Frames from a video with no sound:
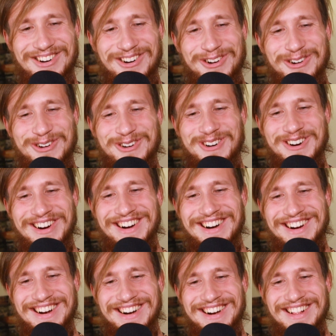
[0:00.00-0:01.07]
Oh,
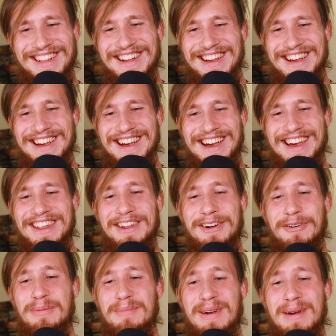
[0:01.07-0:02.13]
and I
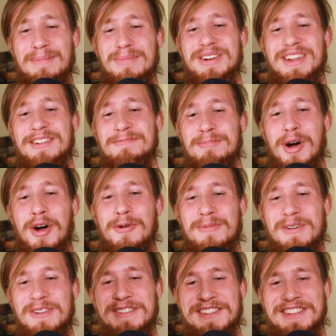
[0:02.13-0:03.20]
remember that
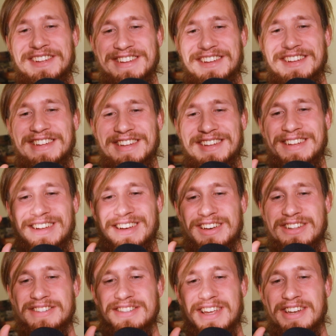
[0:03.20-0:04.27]
moment,
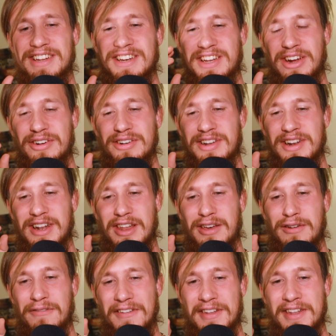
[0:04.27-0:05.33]
standing there on the cliff,
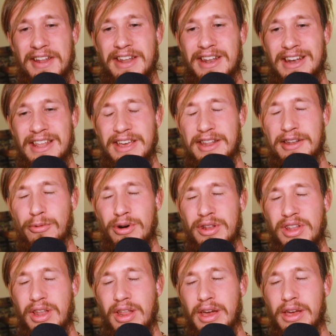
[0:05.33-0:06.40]
and suddenly it was
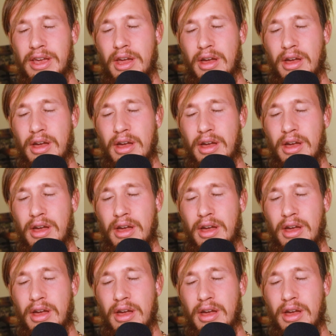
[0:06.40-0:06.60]
like